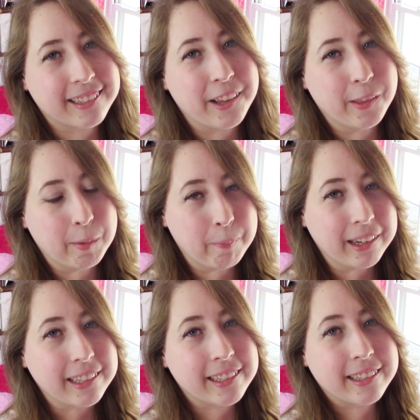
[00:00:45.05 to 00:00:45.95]

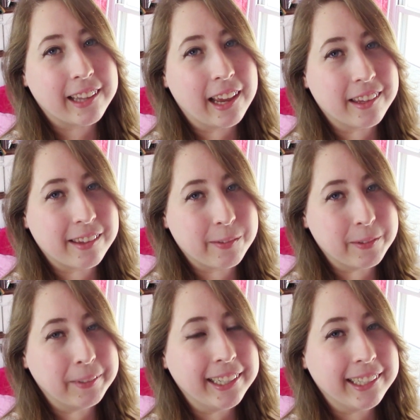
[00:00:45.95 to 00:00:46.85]
Olympics has
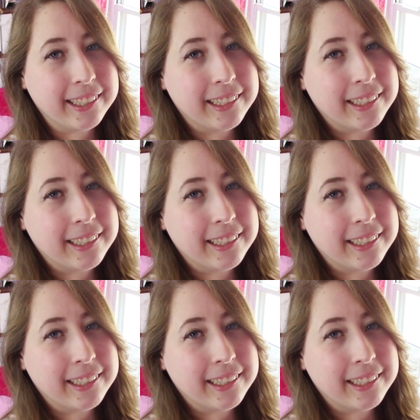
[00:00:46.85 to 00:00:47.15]
swimming.